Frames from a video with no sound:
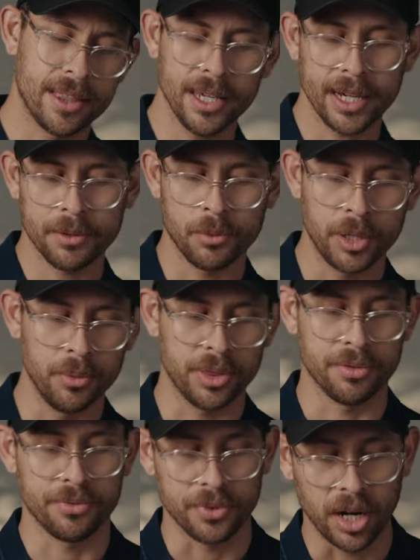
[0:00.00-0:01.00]
I think I went with
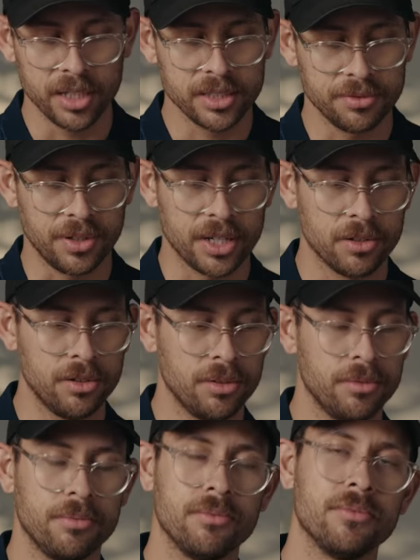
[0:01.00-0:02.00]
the frost, if I don't
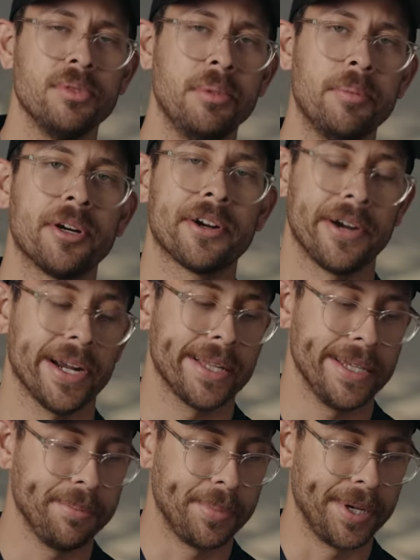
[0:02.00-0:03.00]
remember
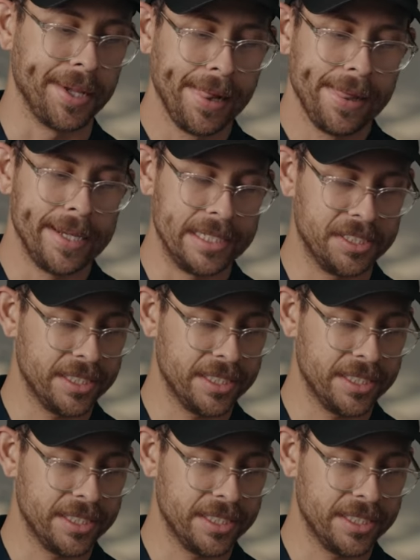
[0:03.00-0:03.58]
correctly, but it